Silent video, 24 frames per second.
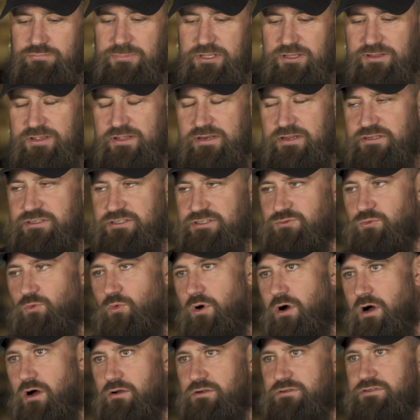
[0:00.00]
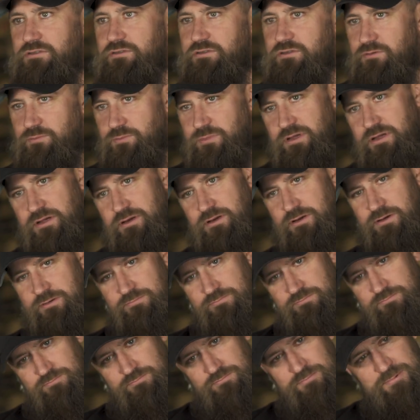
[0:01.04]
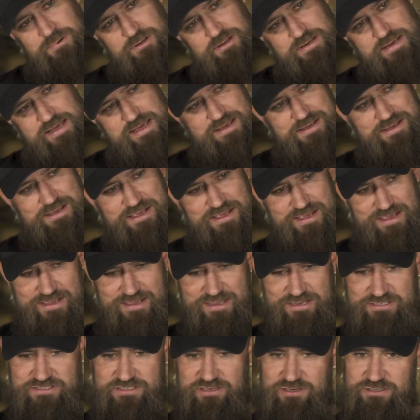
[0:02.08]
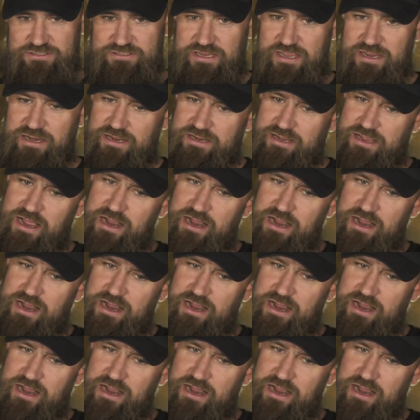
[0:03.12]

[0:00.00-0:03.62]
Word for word: And then he just walks a little bit, and he starts kind of